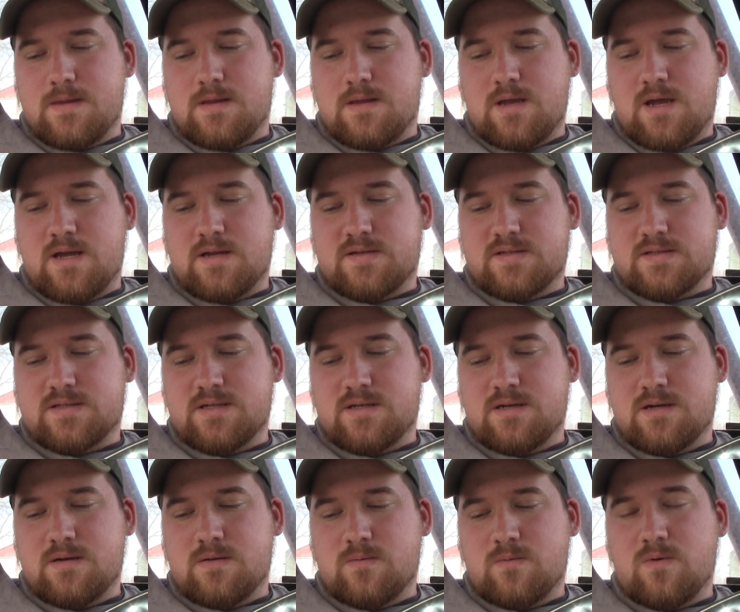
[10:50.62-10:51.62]
that's
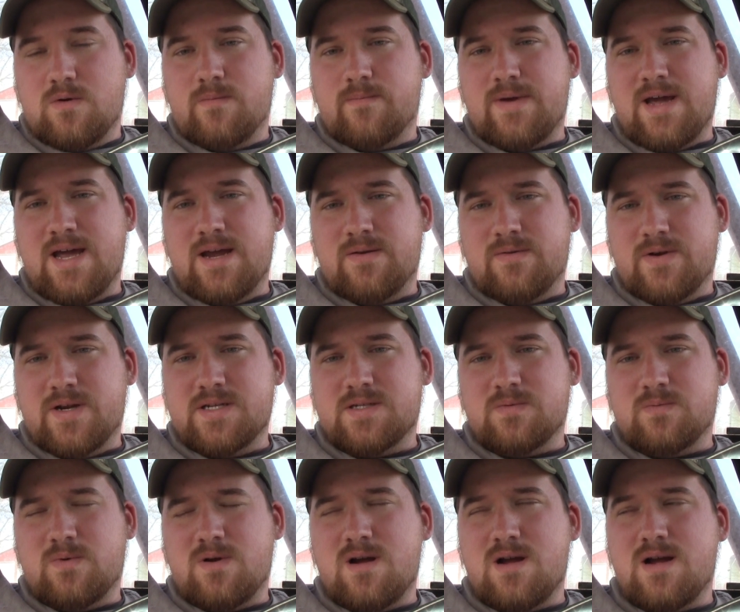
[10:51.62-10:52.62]
uh, one main
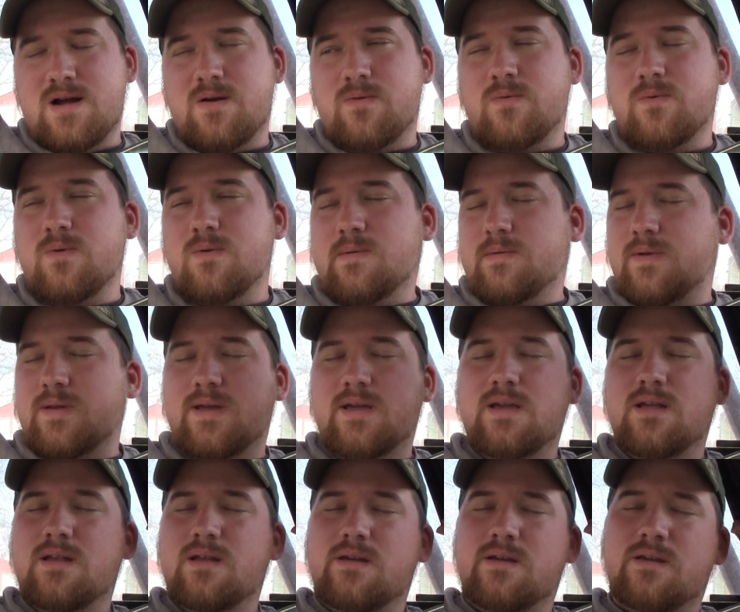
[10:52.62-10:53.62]
reason why I want to
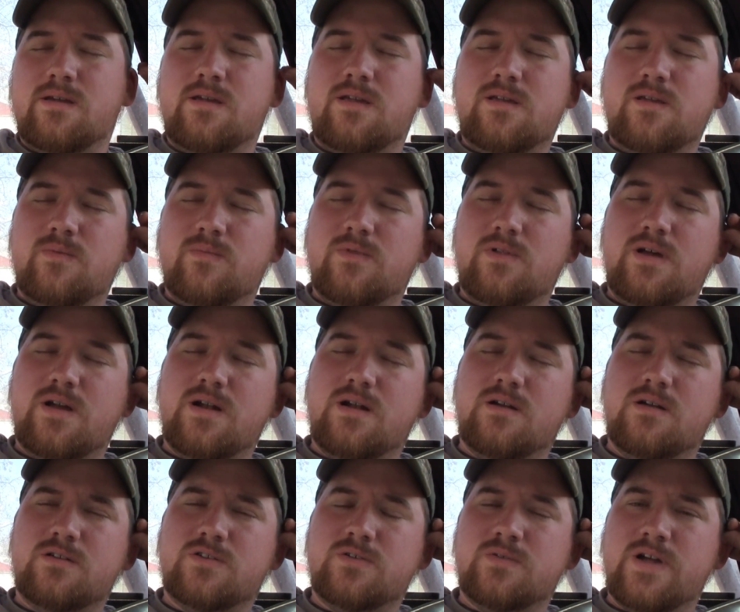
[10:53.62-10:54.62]
get an
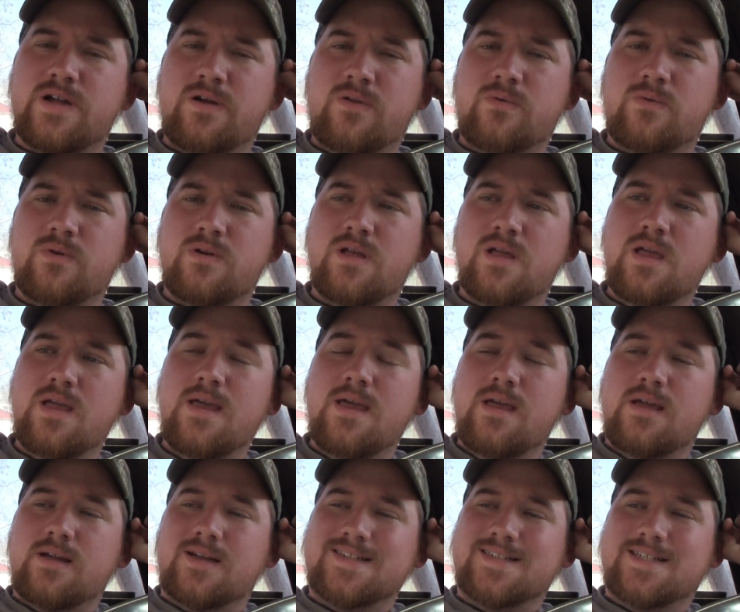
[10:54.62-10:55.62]
accumulator, a trailed one,
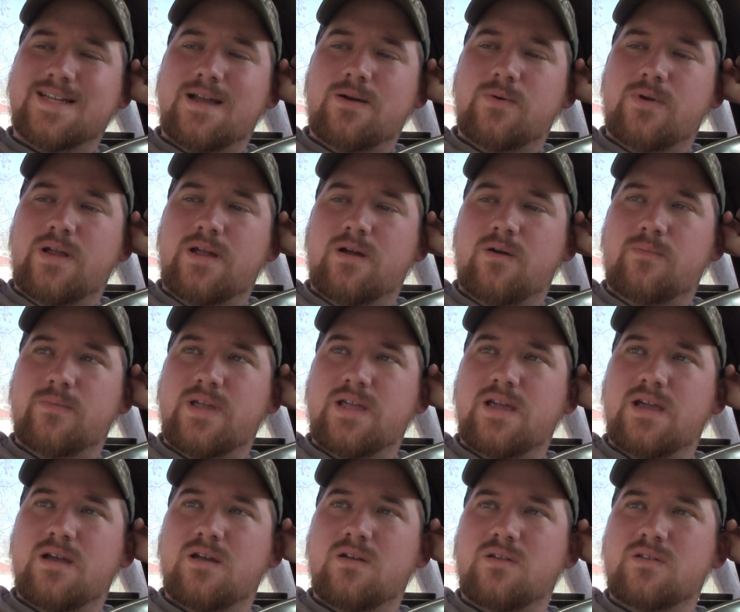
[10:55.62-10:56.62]
because that would help me
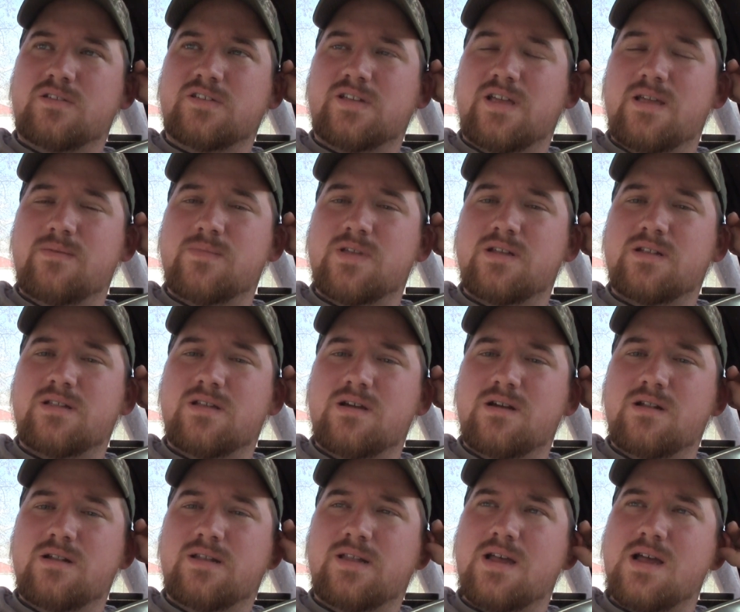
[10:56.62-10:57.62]
out and save me a
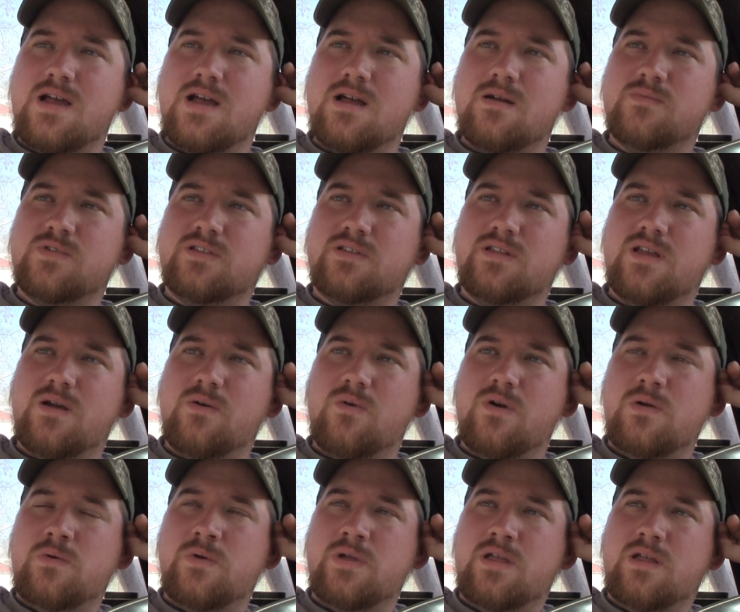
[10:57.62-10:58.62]
ton of time. So that
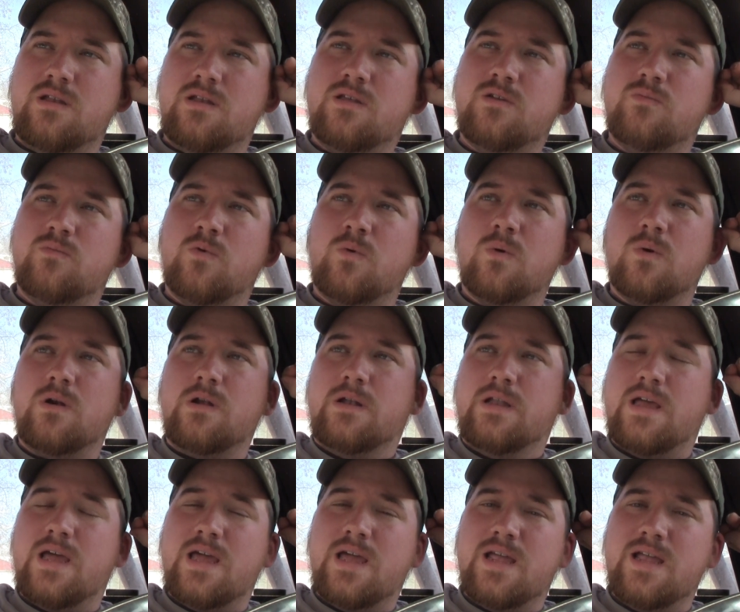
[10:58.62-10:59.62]
way we can do more in a
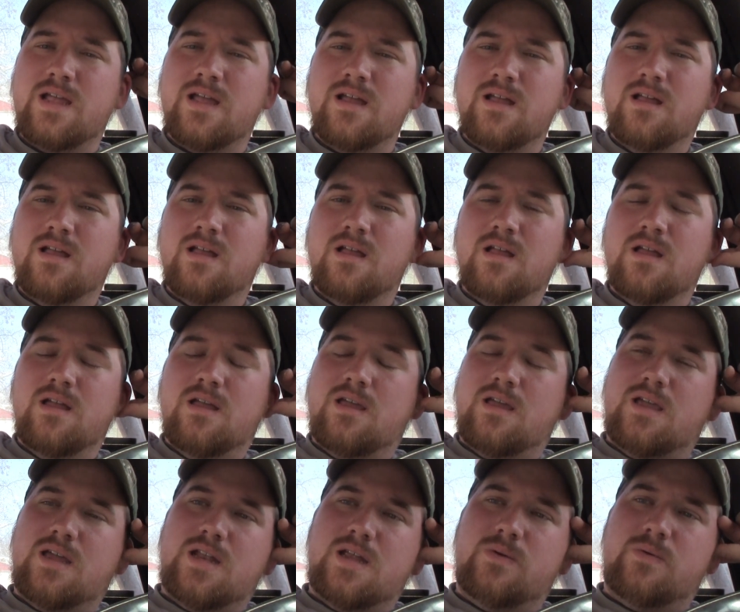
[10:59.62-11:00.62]
day,
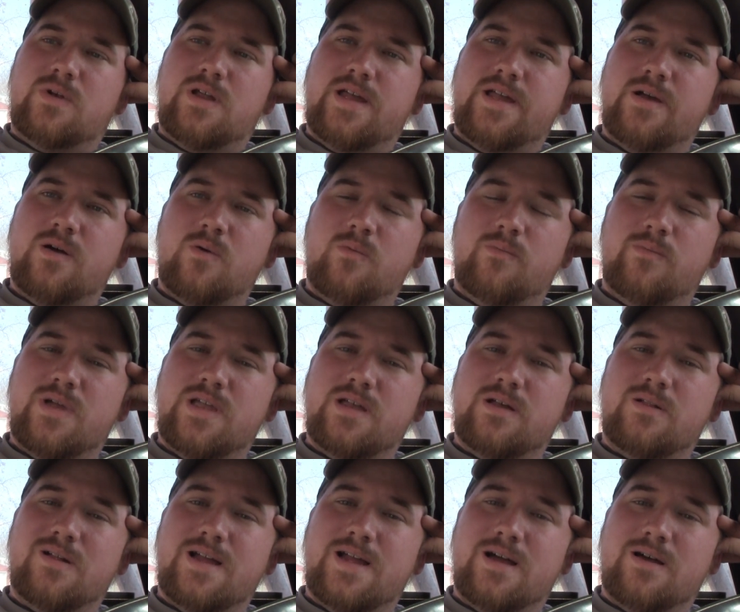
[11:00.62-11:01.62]
and it would help me
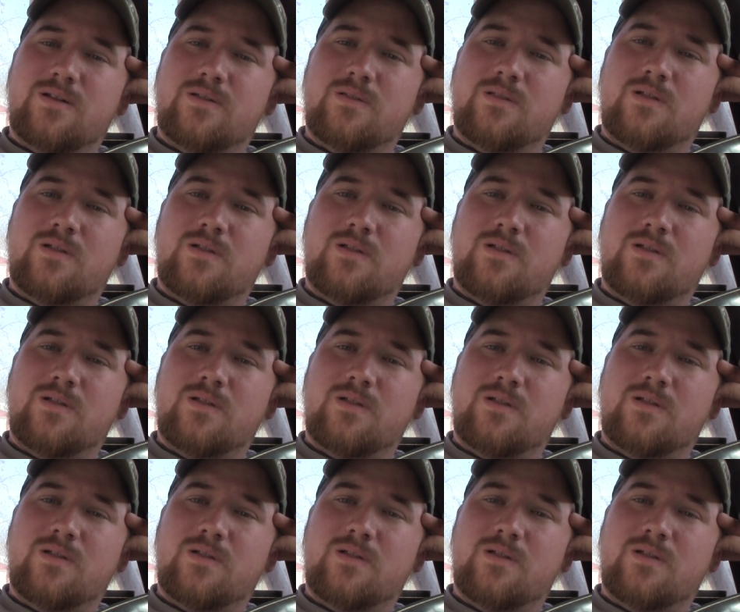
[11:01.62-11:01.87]
out a